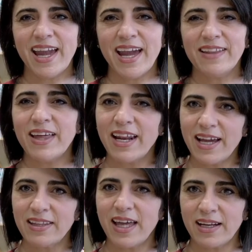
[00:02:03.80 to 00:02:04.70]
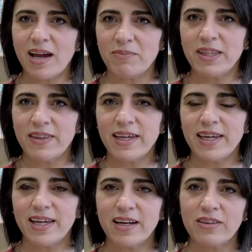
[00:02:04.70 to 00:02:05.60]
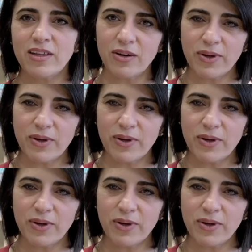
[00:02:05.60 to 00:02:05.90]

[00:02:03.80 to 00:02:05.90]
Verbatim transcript: and that ha- that got me thinking and i thought